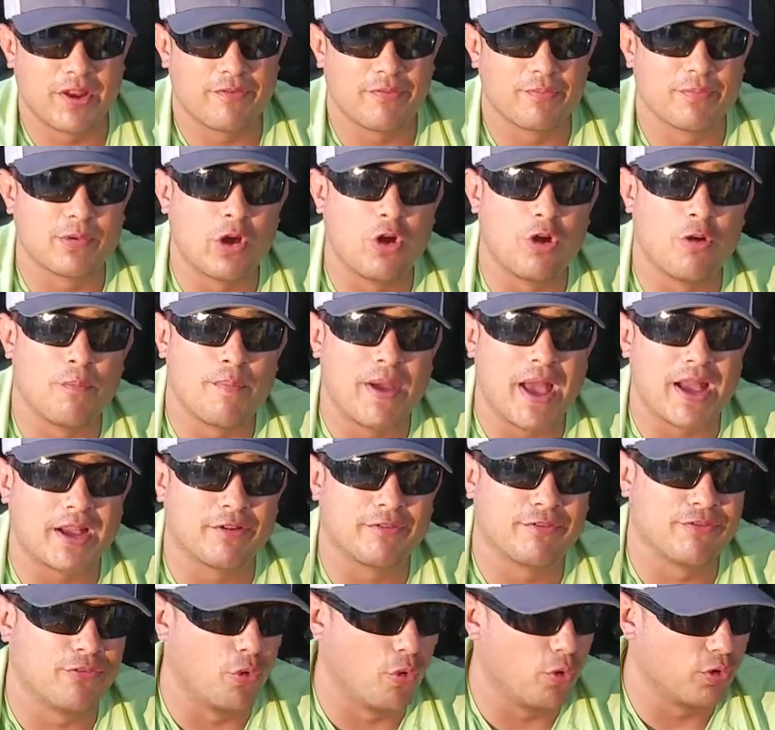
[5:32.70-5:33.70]
from going back
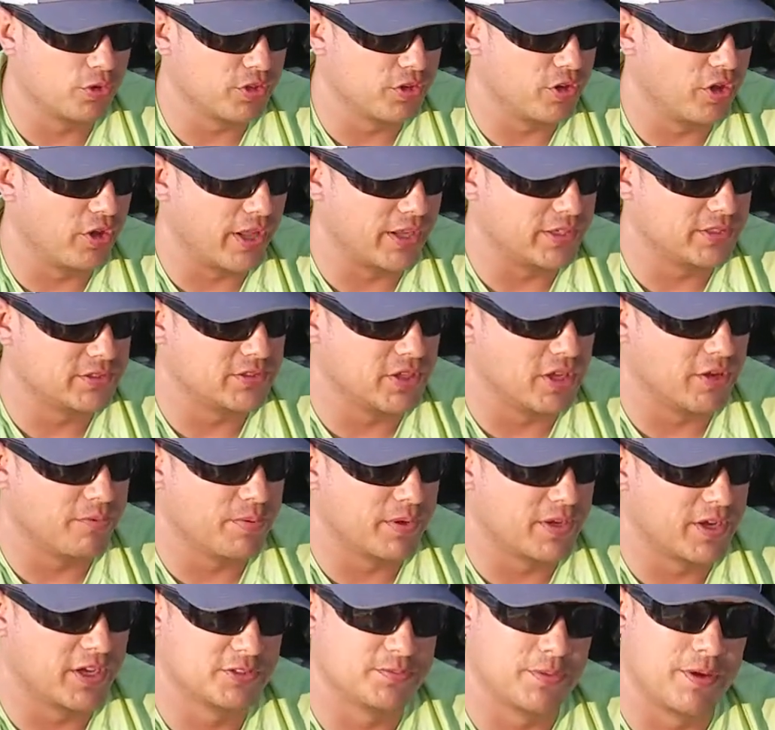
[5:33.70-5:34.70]
and forth and all that stuff.
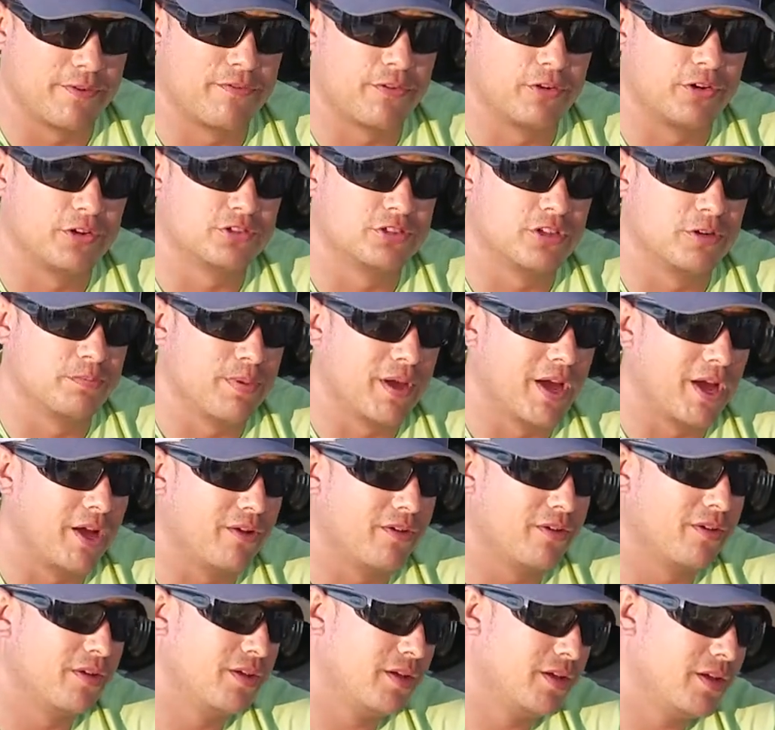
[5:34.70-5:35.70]
Because my first trip out,
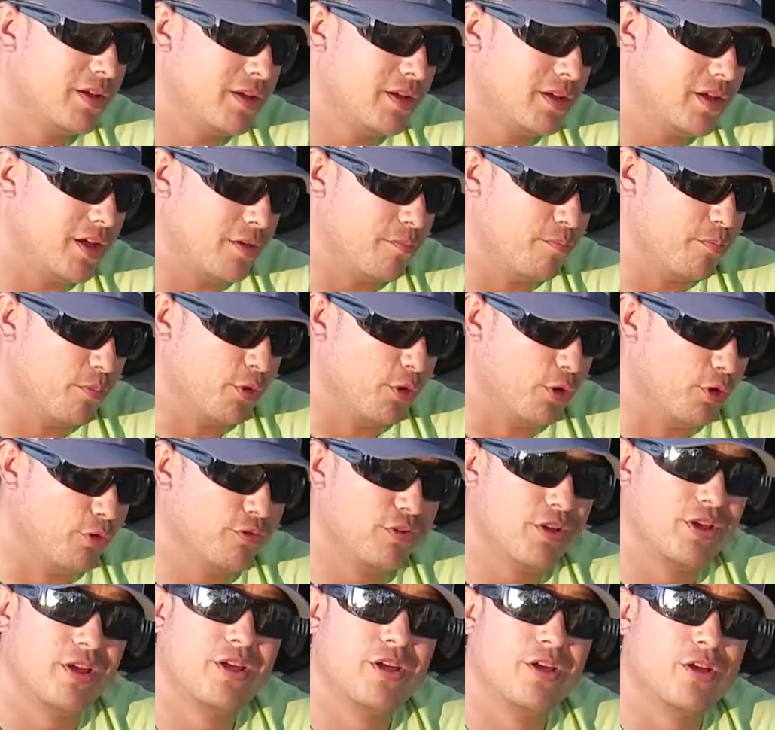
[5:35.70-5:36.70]
it moved,
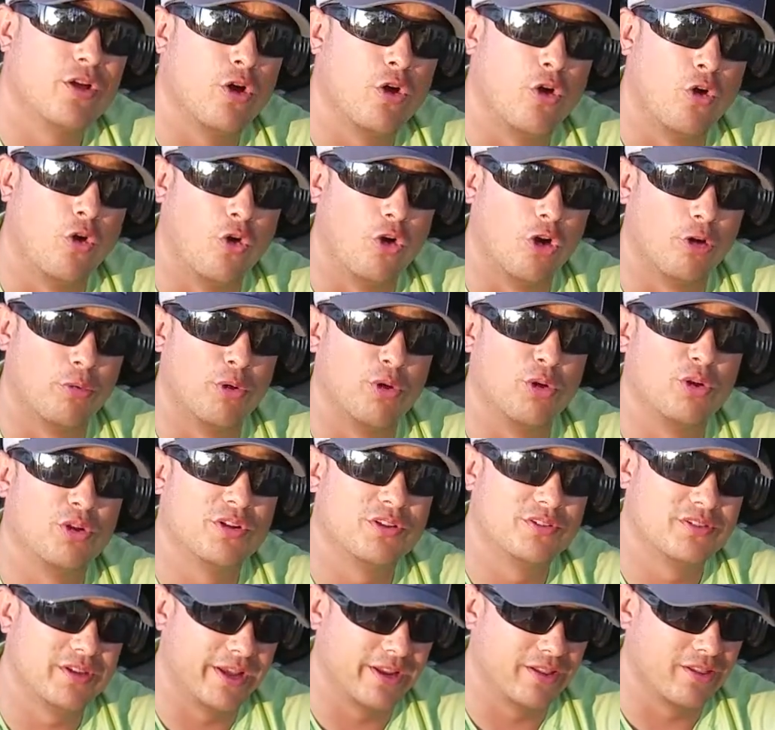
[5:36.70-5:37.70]
horrible,
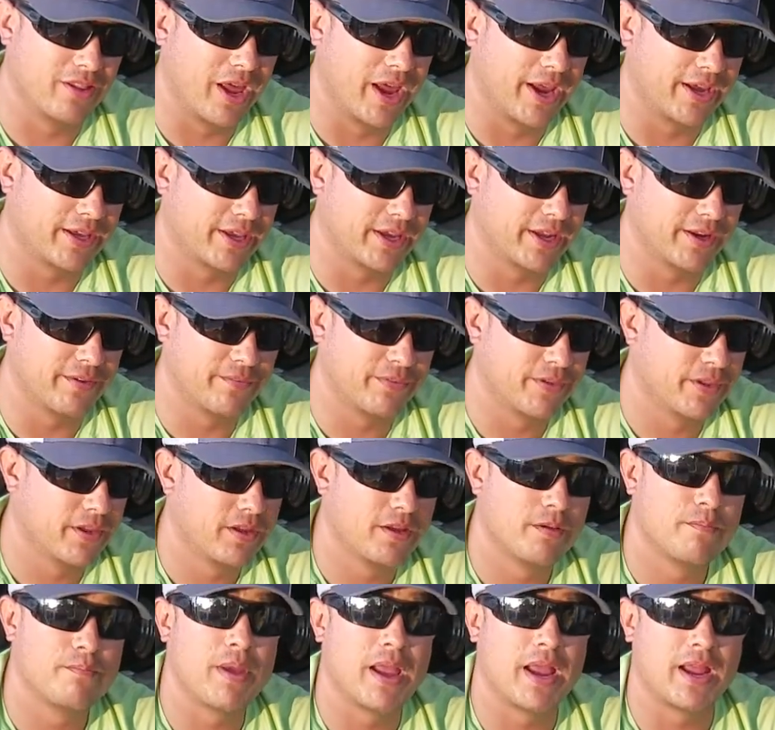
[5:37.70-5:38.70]
didn't like it,
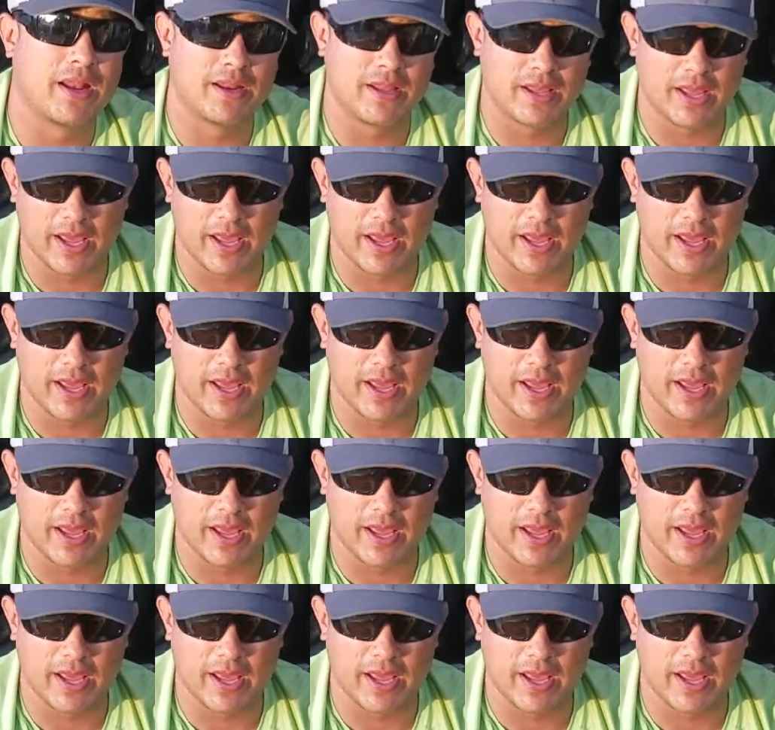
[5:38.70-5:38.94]
pain in the